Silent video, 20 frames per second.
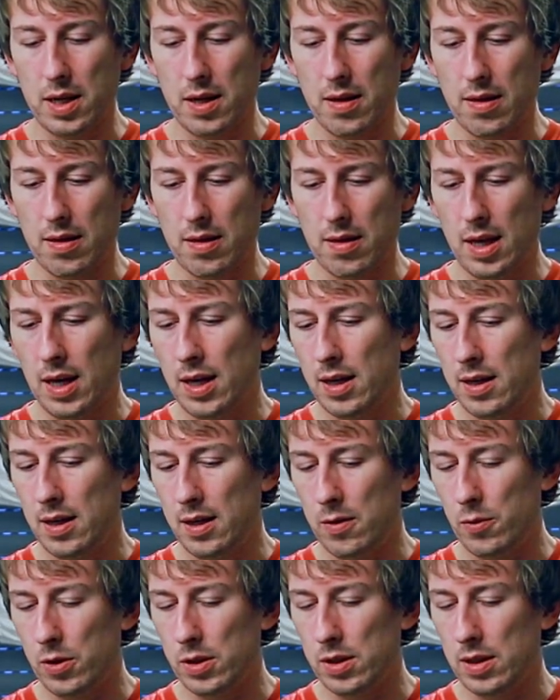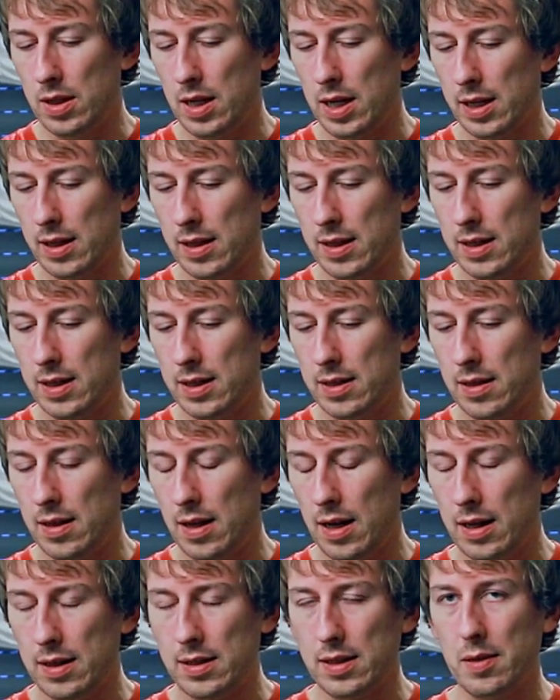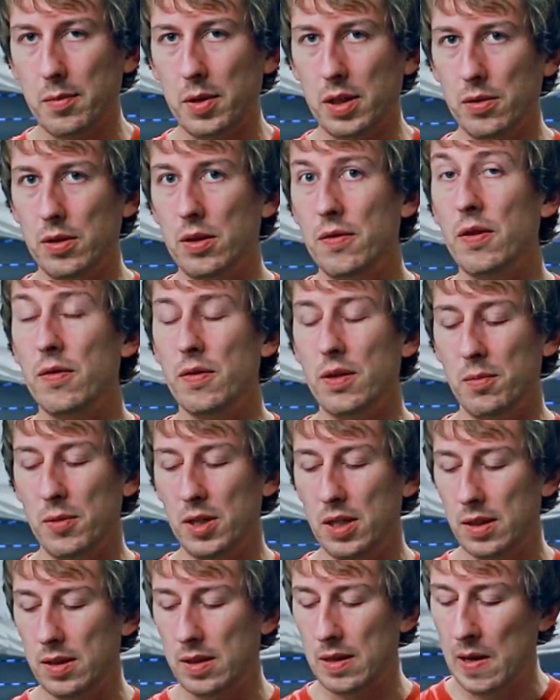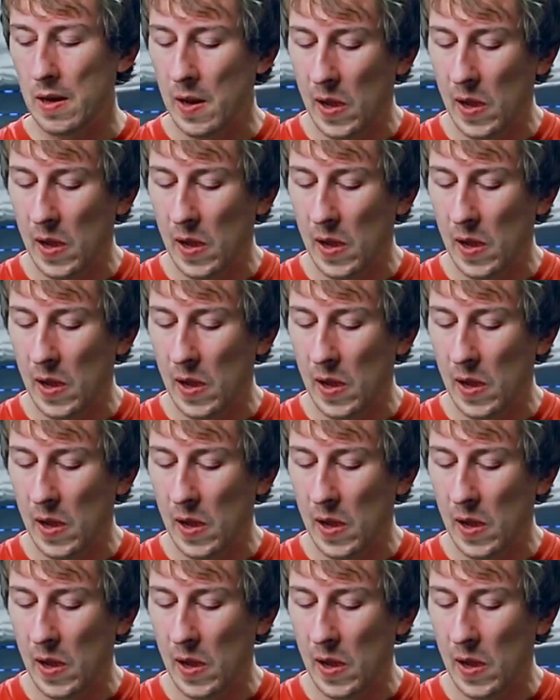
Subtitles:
I think it wasn't like that the last time I used 50 minutes.